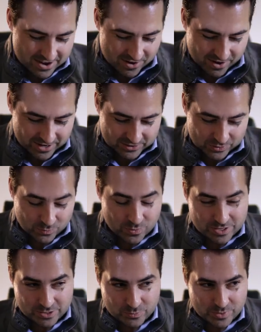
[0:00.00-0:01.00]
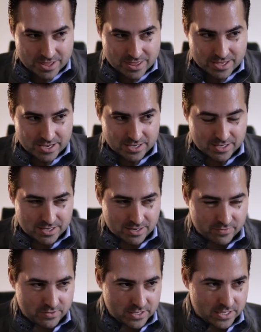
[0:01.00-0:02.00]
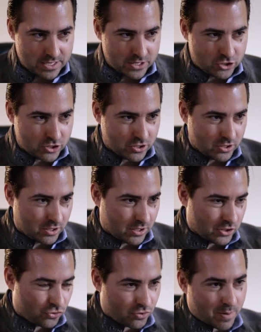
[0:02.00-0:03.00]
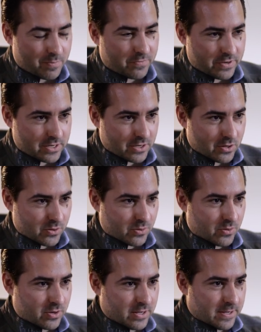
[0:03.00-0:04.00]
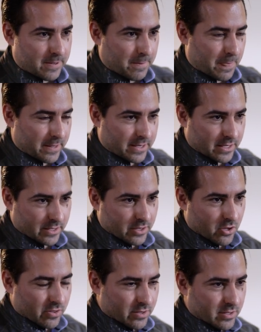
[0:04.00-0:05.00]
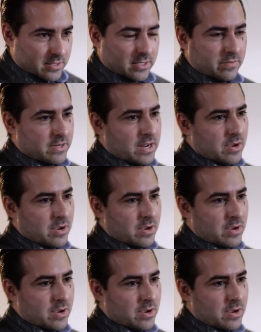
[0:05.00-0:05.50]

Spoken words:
All right, so what did we think of the initial Trump video killing all the TV